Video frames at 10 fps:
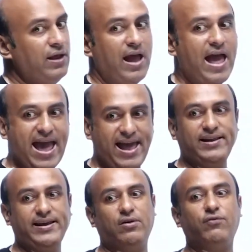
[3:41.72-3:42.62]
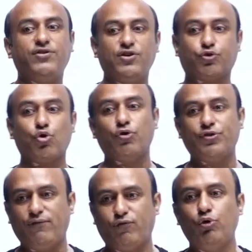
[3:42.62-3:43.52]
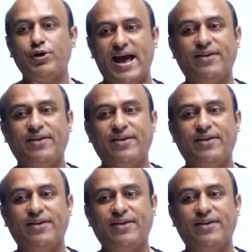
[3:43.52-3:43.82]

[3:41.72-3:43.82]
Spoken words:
algae which store the food as